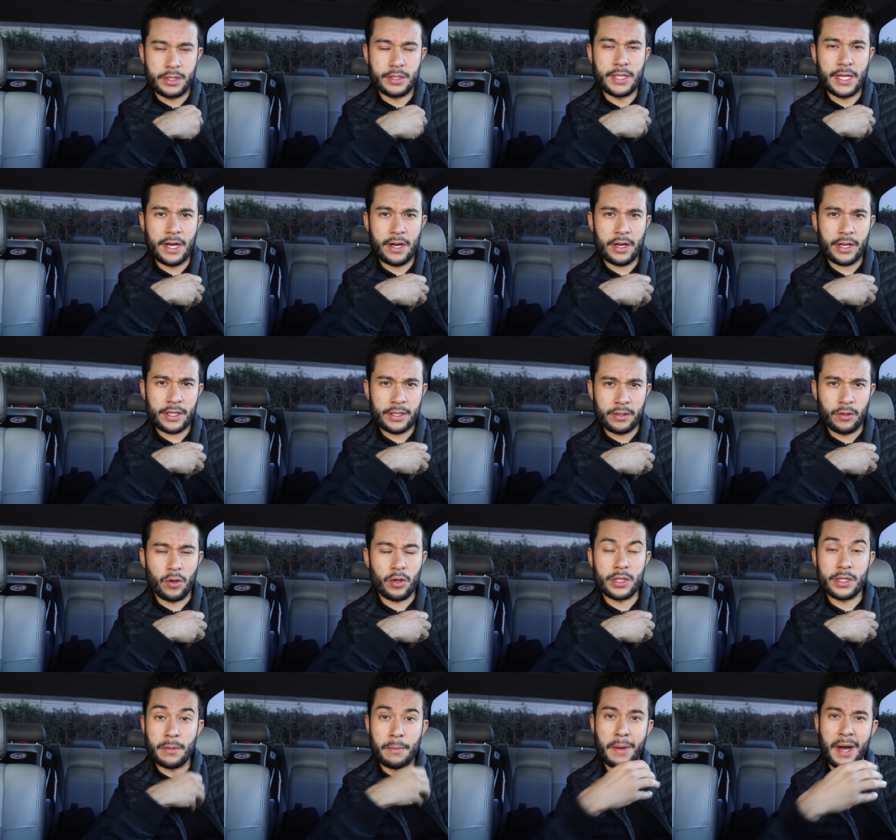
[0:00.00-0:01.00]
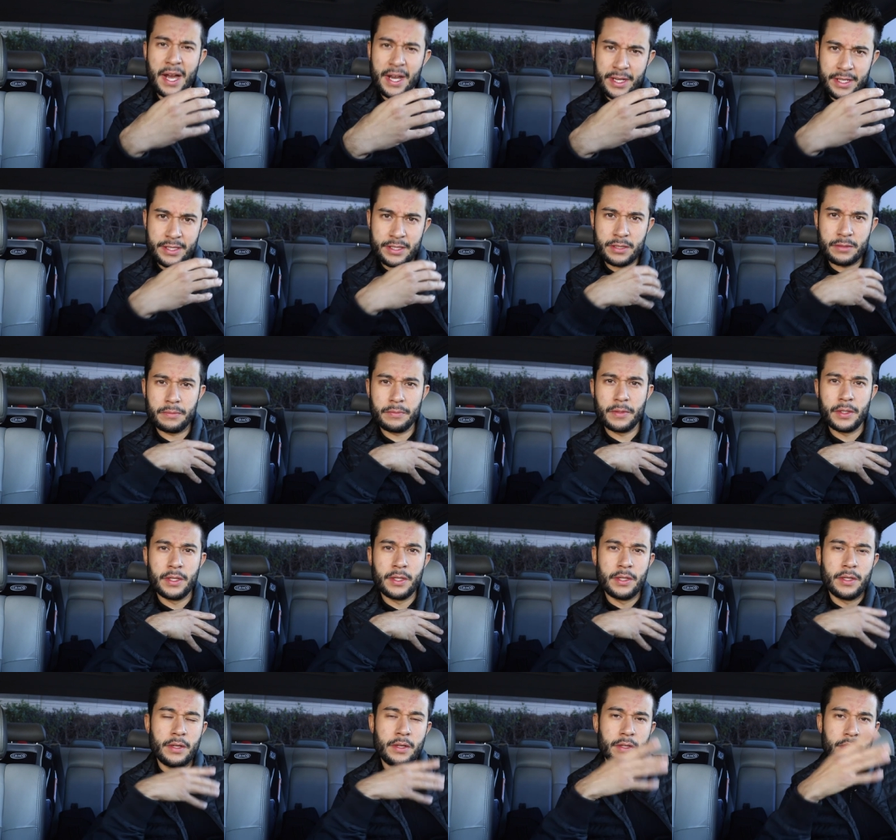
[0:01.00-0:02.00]
Derek or demise
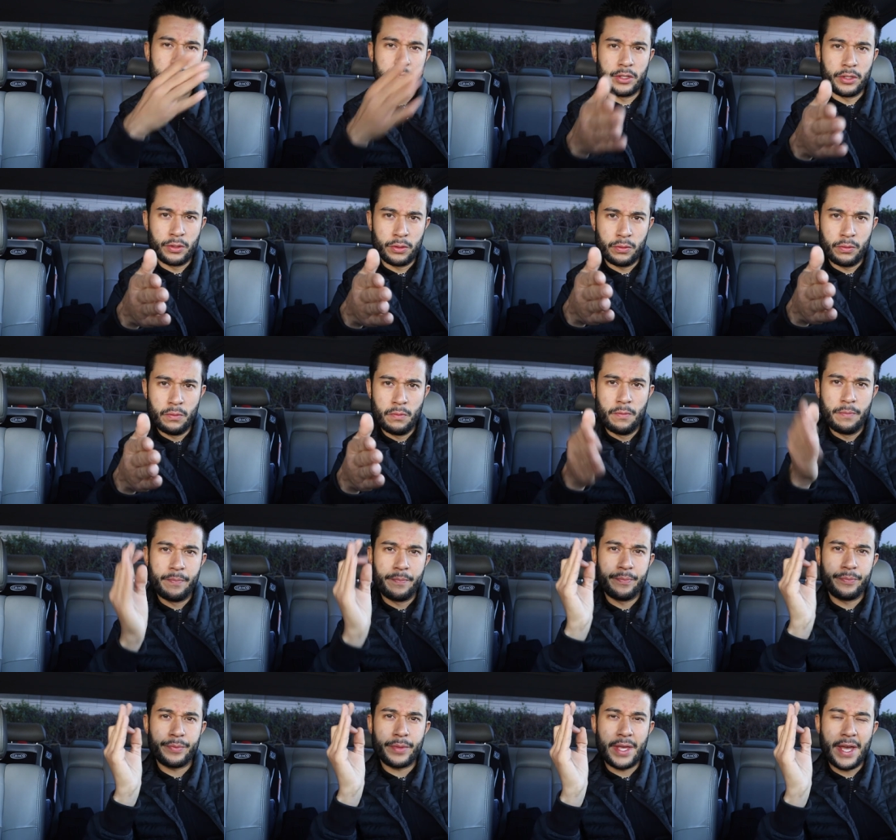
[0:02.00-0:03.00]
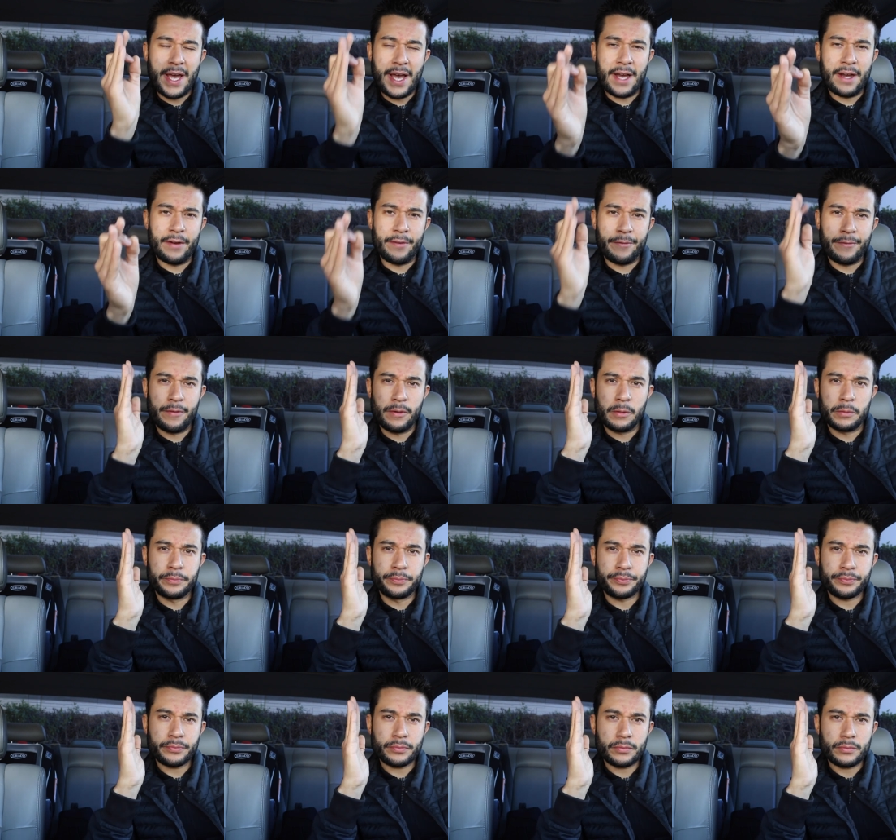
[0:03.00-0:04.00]
you have
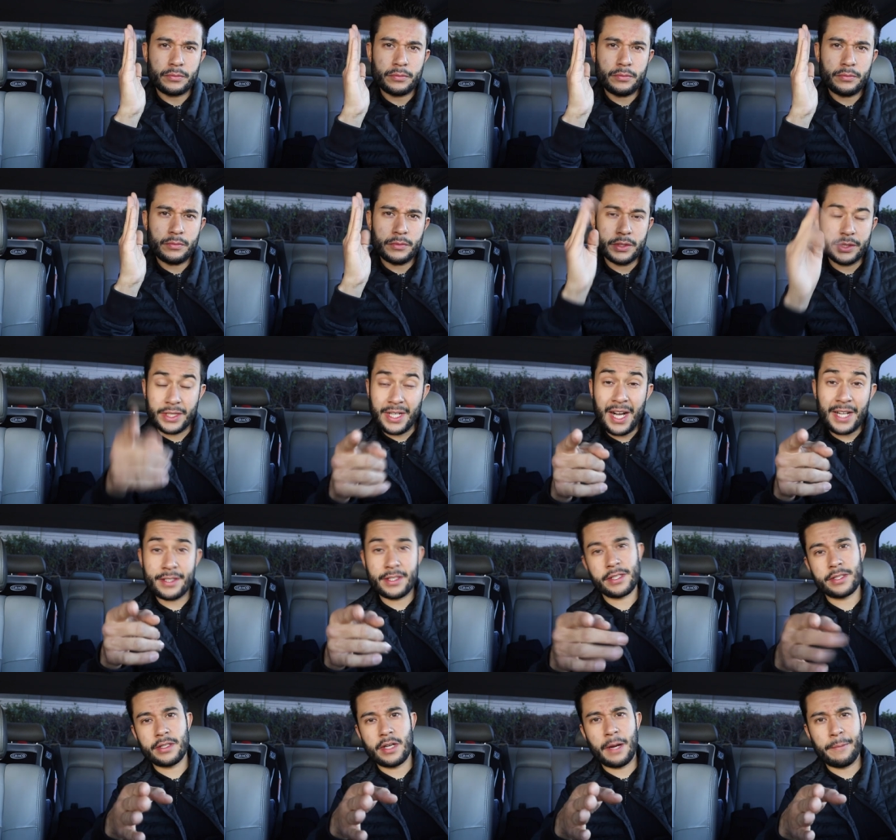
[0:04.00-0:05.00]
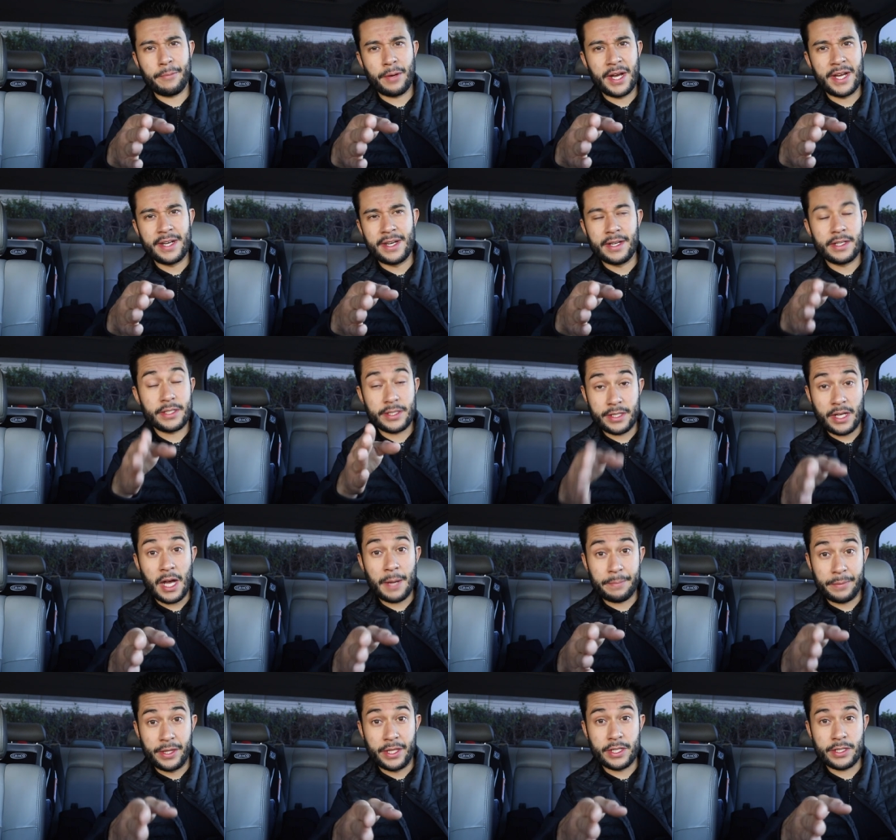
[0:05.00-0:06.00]
got to stop right
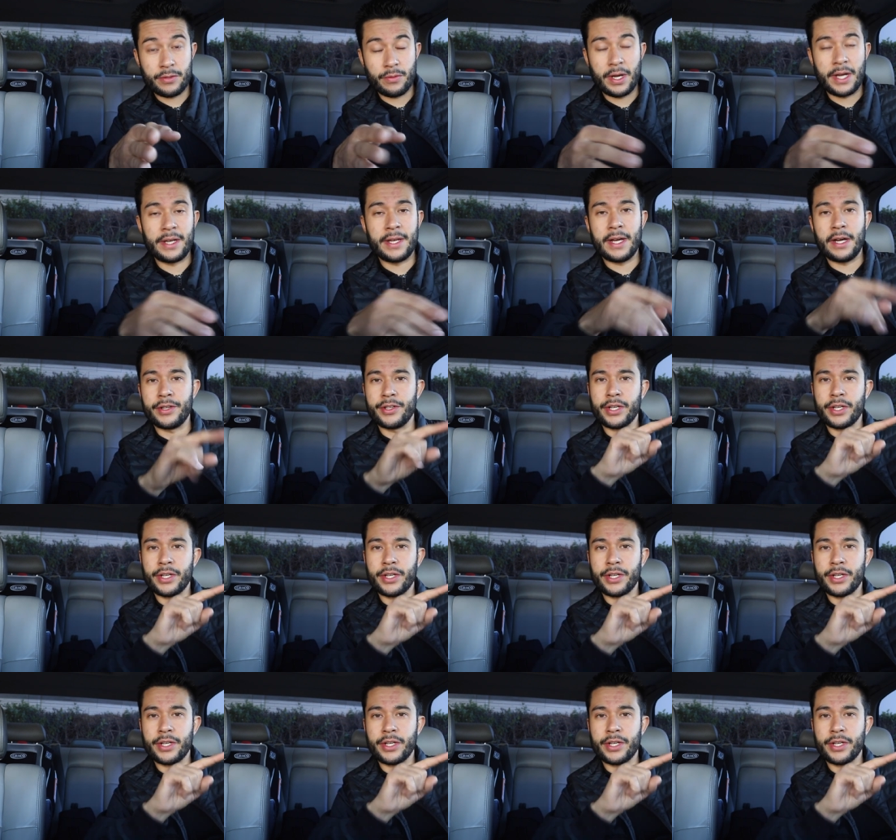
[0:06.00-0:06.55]
stop this right now.